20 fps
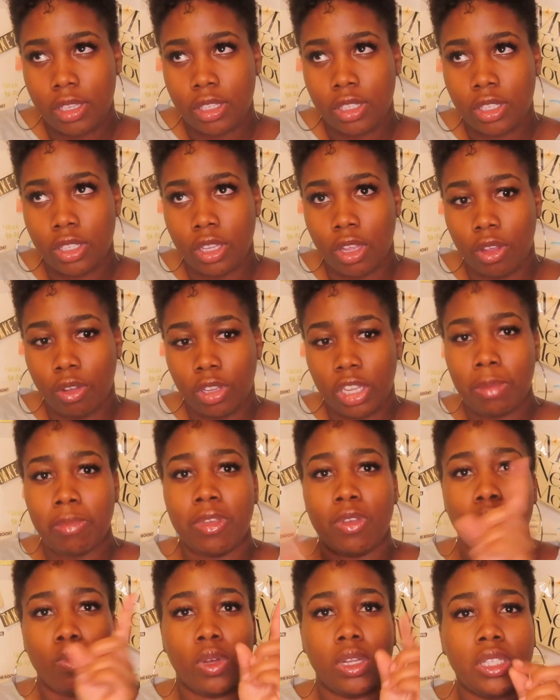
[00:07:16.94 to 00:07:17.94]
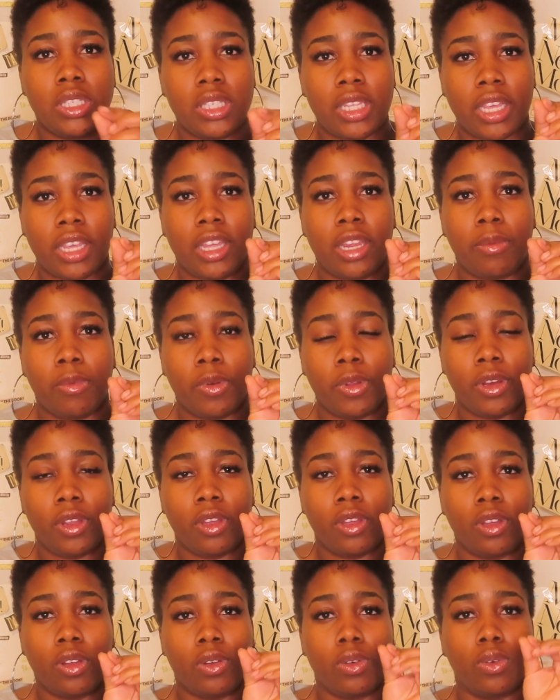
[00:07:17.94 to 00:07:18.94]
So give me 1 second, I'm gonna
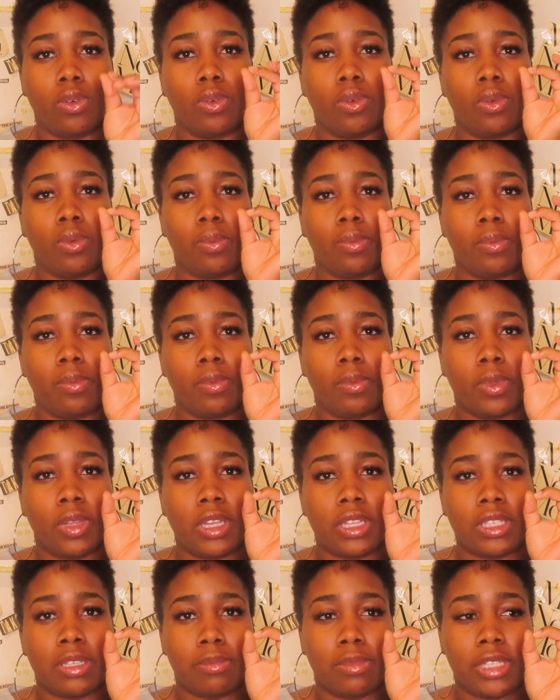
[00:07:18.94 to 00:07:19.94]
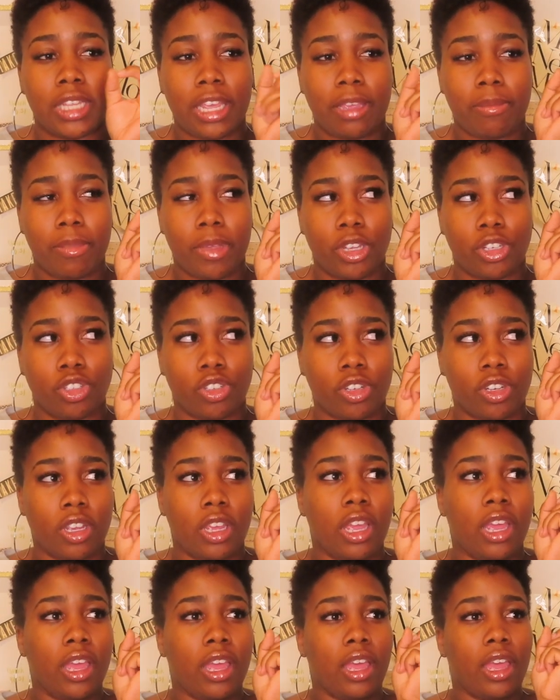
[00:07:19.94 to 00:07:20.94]
go get some tape measure
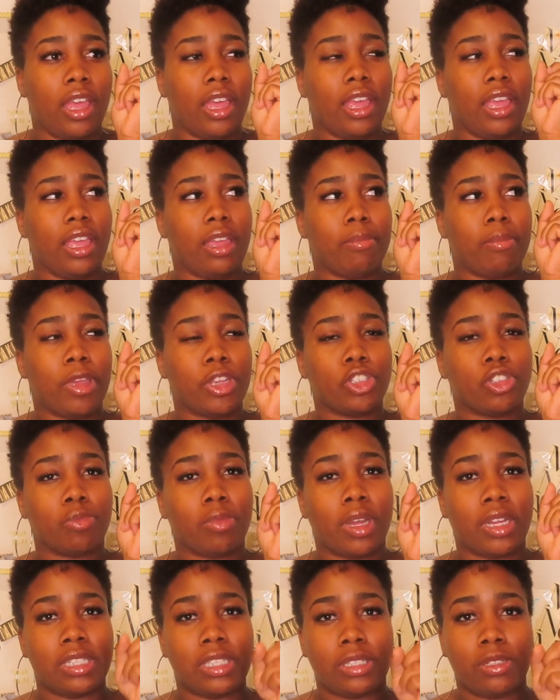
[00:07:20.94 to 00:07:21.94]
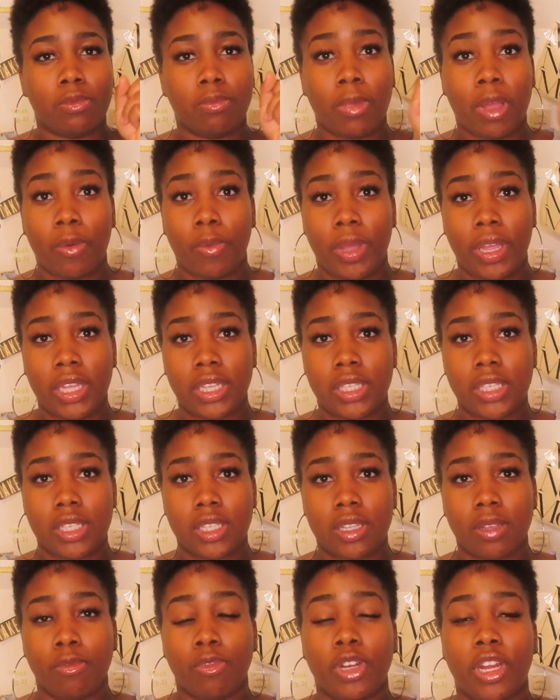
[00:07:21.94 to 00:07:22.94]
and measure my waist.
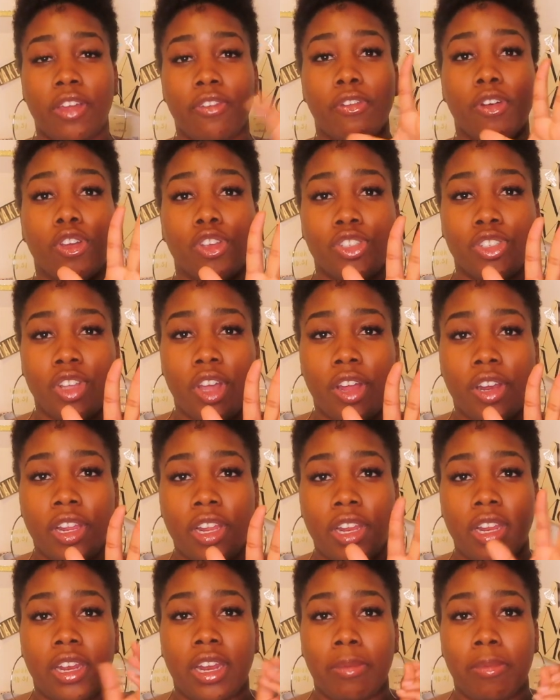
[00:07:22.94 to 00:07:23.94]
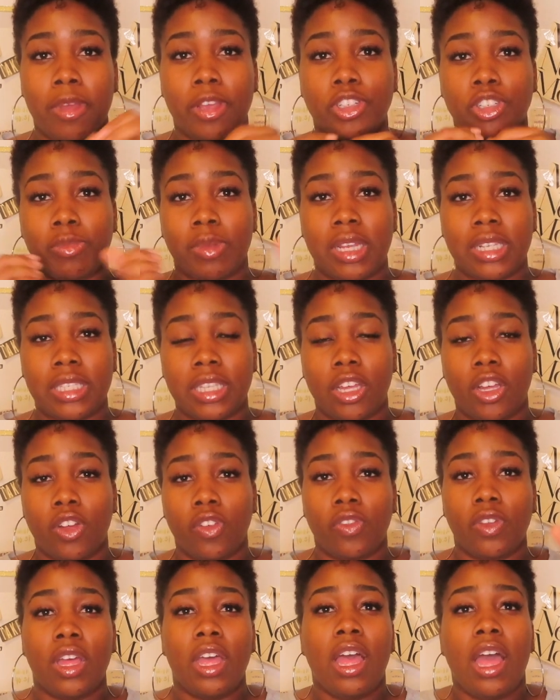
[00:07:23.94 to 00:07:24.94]
When I first started and I measured
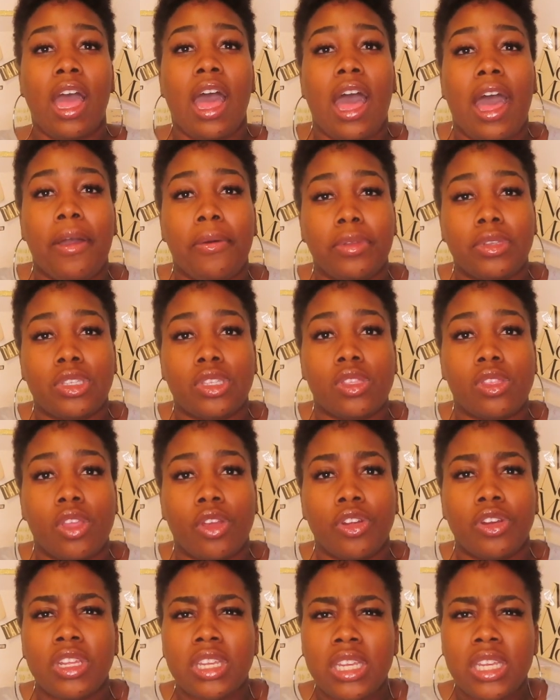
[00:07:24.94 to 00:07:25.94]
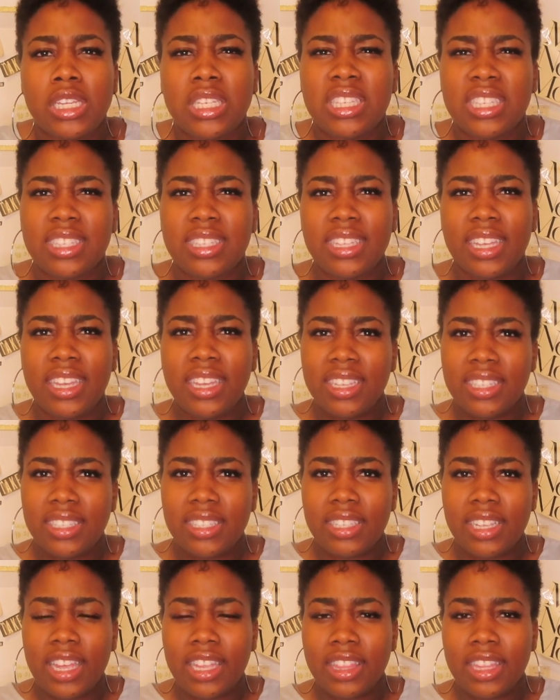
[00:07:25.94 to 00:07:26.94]
myself, I was
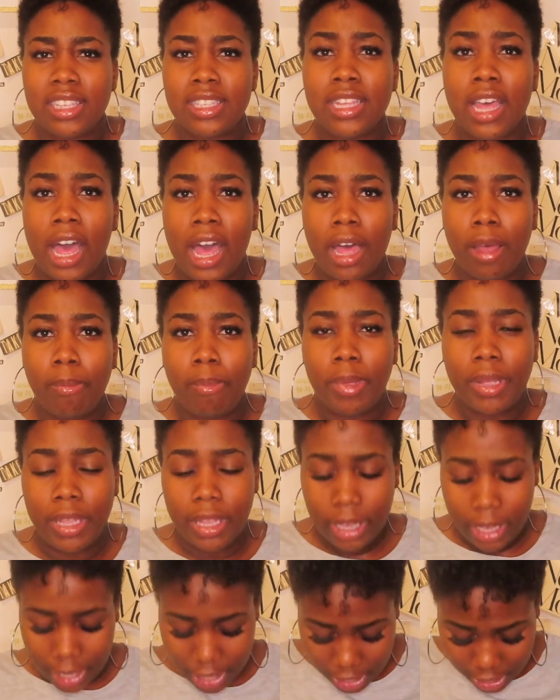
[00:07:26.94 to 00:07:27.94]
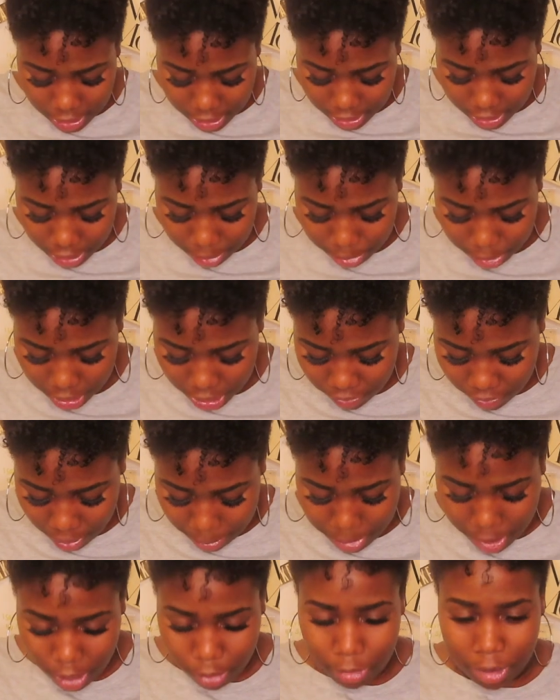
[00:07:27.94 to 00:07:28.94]
36 at the top, and then I believe I
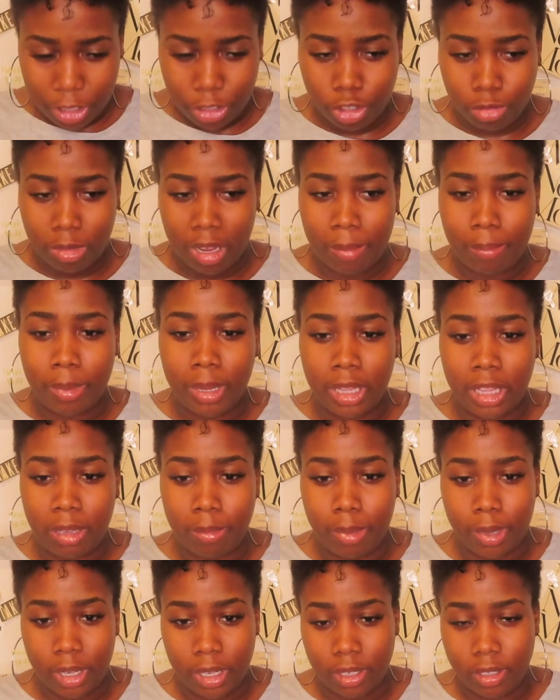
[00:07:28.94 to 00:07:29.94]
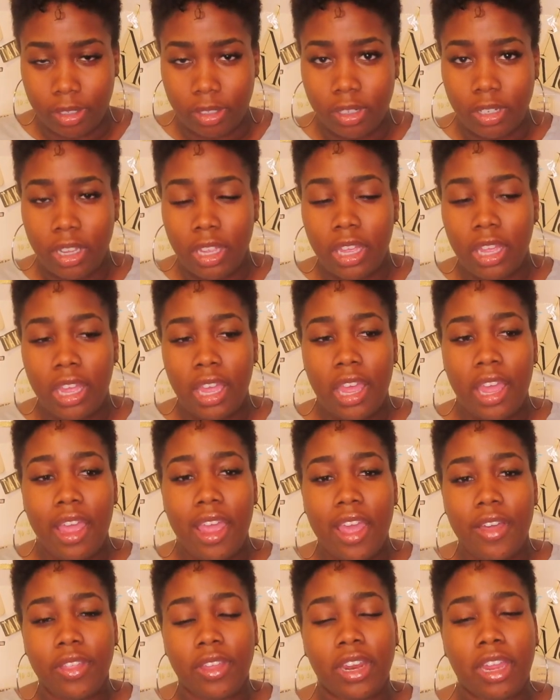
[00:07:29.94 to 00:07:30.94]
measured my belly button,
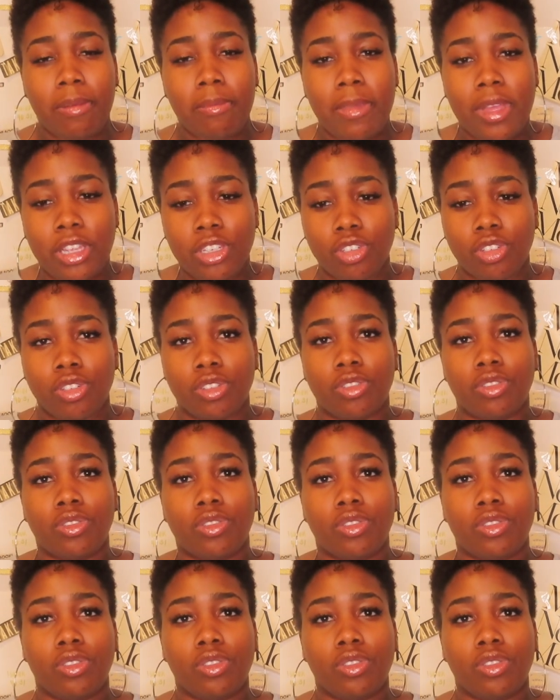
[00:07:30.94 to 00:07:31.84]
and then I measured,